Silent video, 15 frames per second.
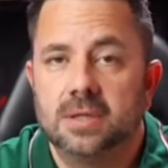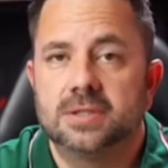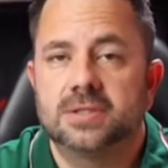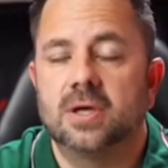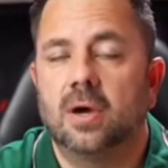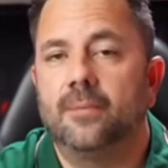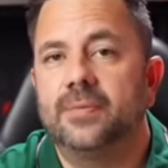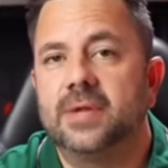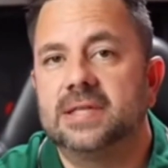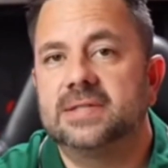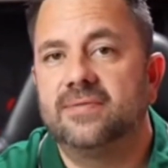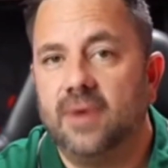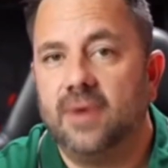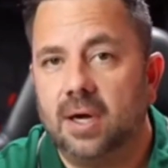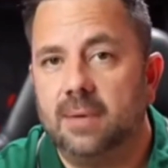So it's
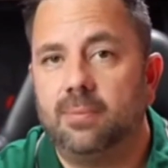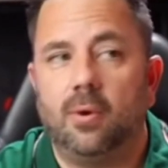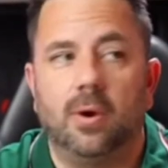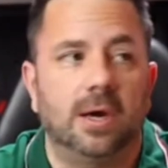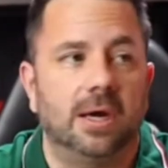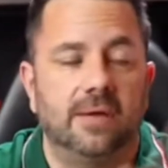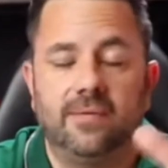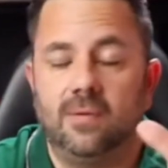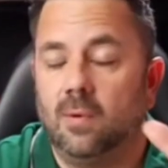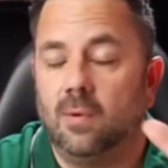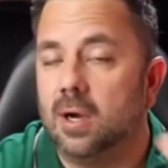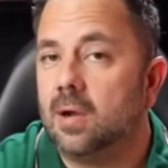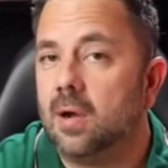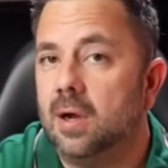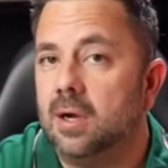very important. If you want
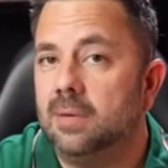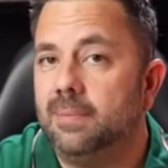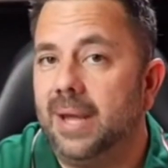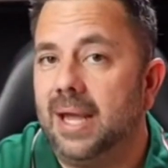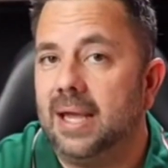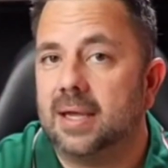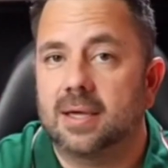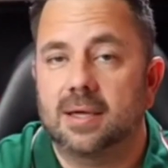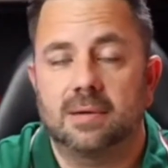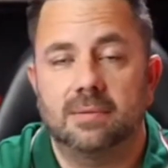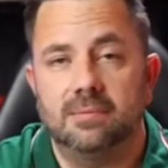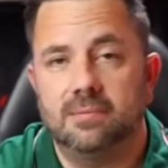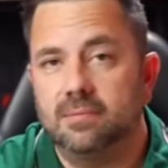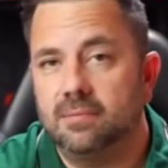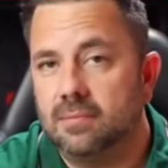to call your bank,
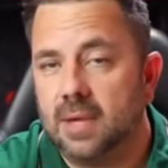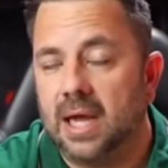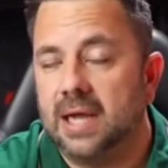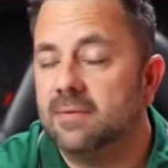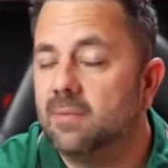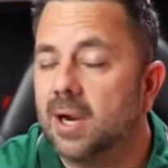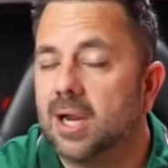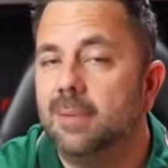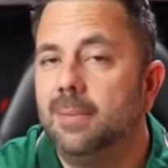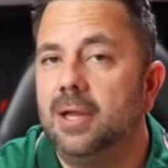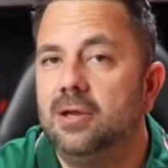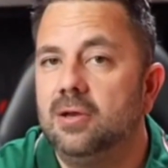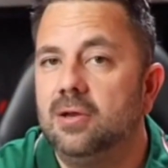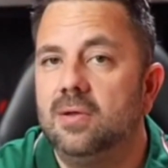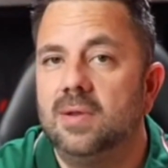I
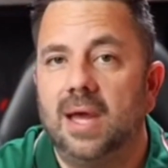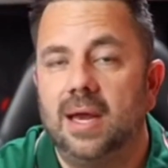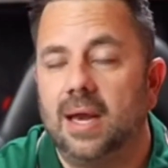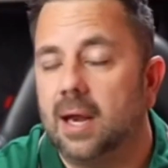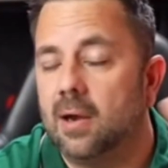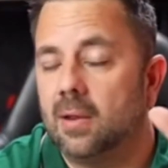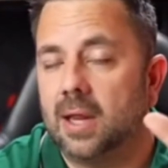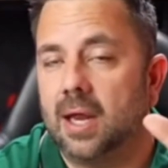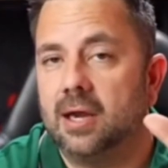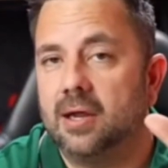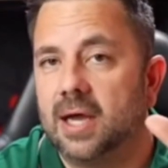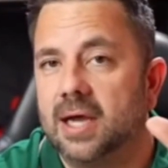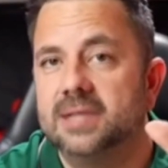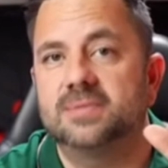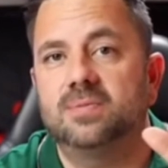recommend you do that. I know a lot of you
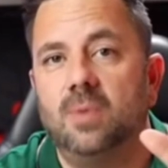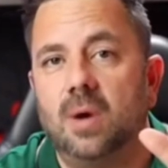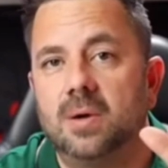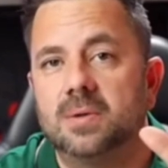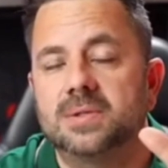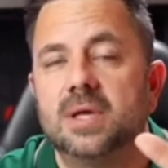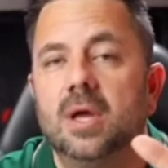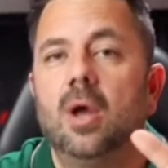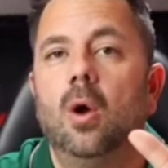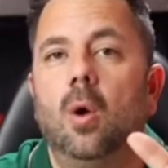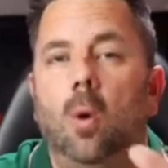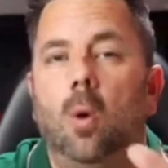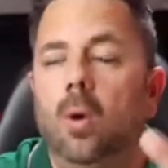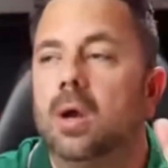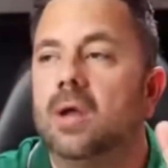guys won't.
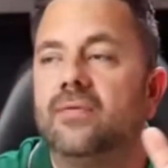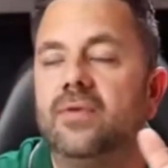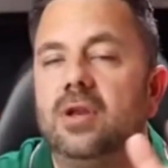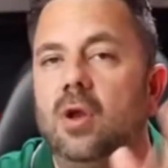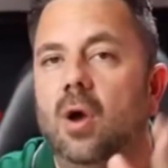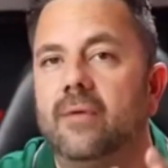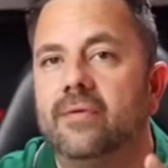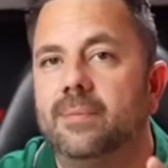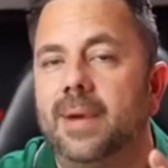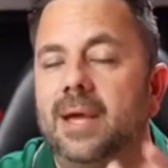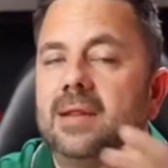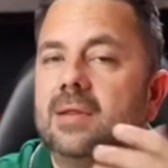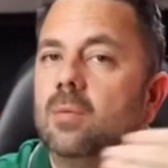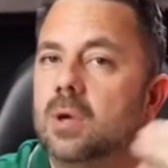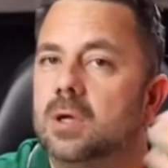Or if you know of a
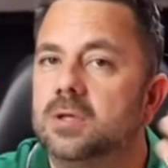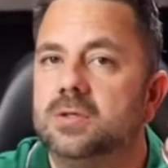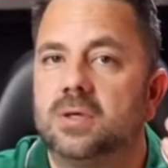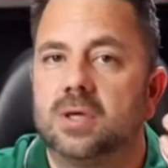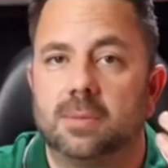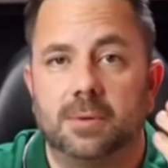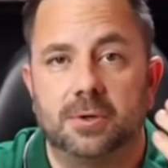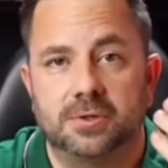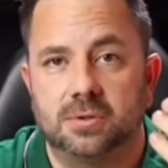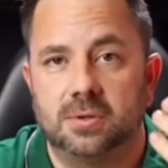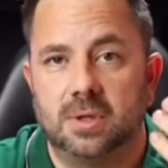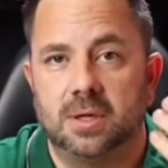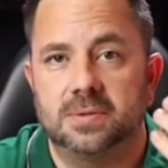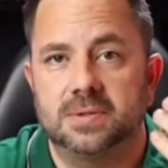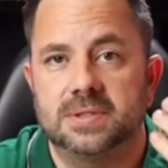bank that will do commercial
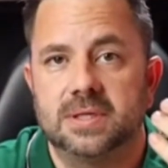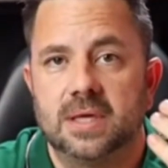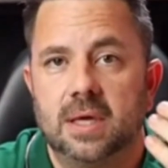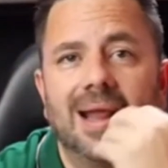loans,